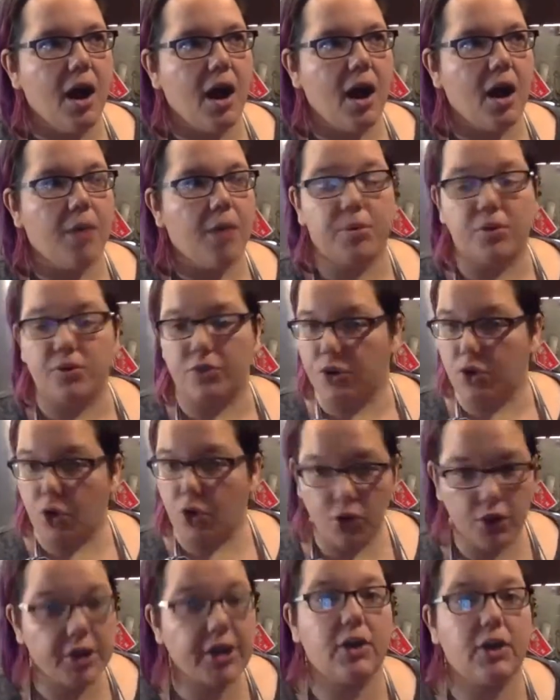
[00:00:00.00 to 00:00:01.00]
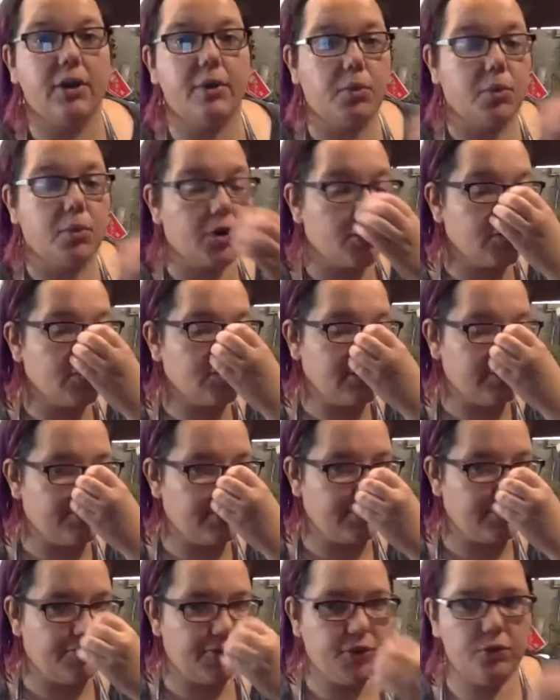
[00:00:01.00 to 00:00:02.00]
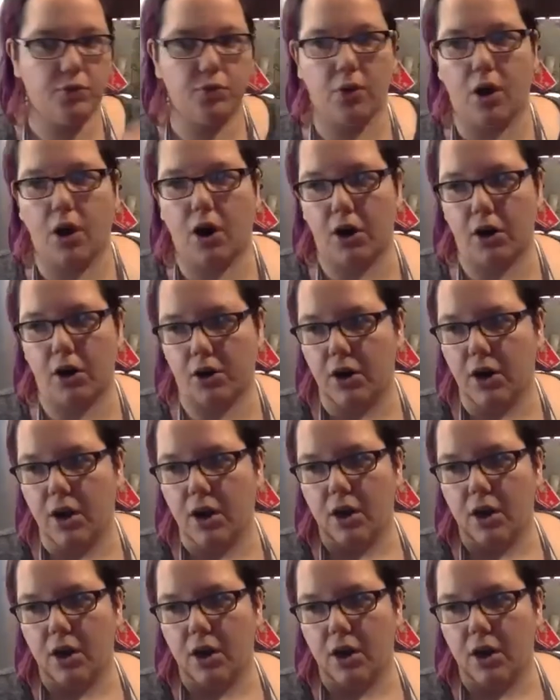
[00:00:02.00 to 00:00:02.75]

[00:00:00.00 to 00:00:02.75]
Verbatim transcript: um, the culinary world, even if you are